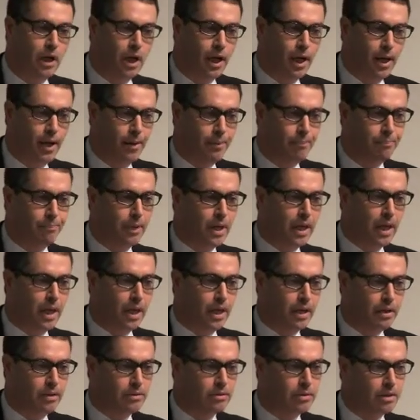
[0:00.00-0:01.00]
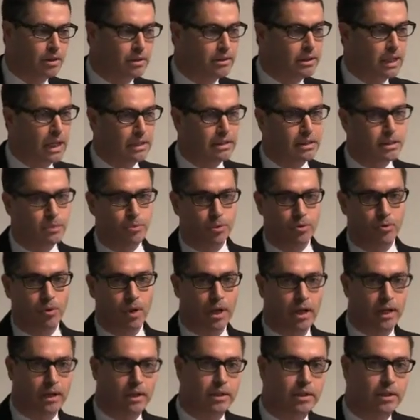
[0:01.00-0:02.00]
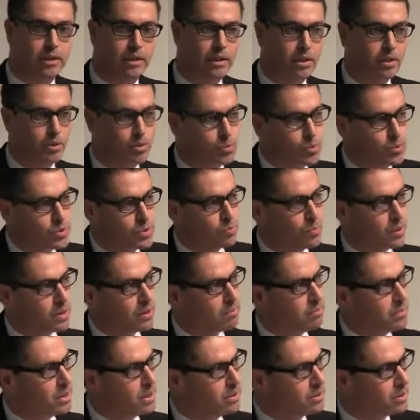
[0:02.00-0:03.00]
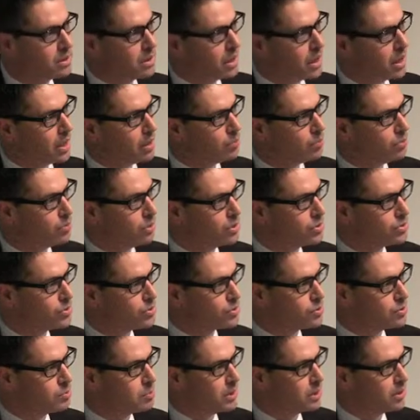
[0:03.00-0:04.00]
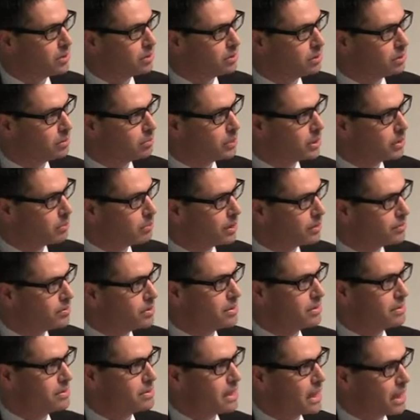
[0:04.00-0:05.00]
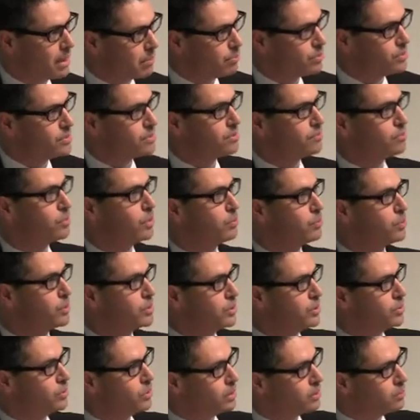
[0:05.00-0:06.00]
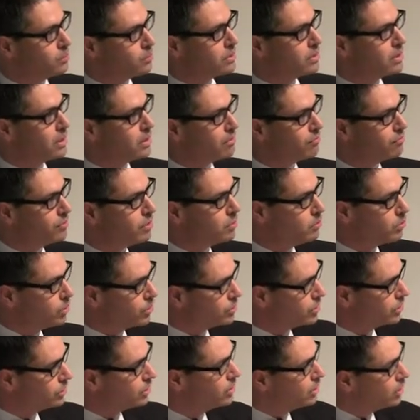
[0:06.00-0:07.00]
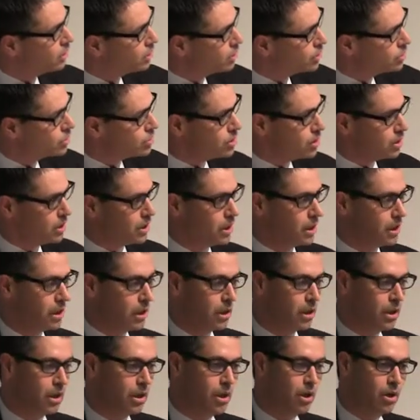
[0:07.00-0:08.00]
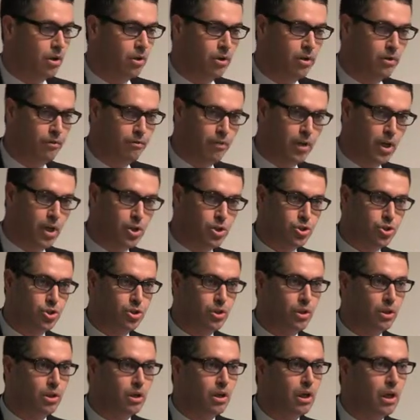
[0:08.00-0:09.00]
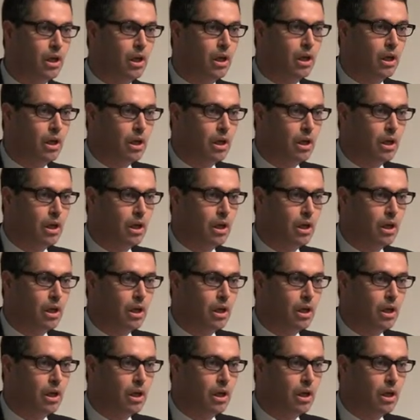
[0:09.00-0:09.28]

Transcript: Um, and uh, Nati Barak, who's with me today, will also speak a little bit about the examples of what we're doing with Netafim, our technology, our innovation,